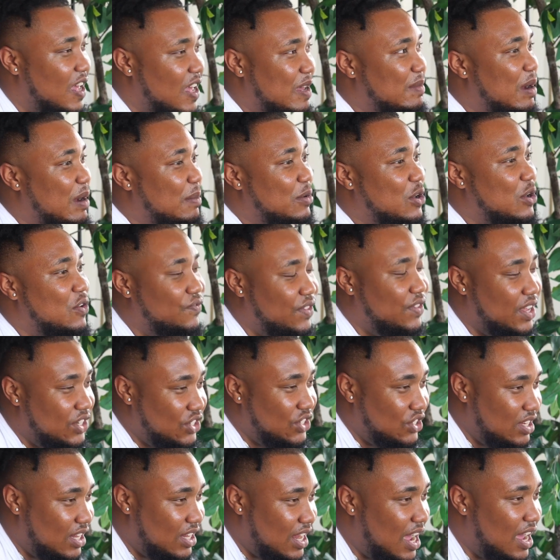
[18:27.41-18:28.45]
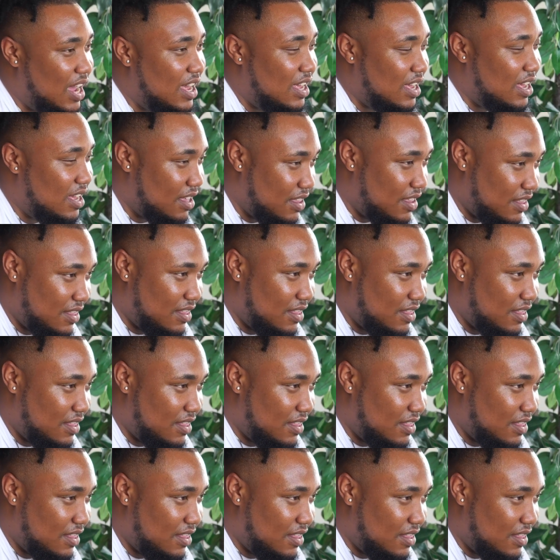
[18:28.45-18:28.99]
My birthday is July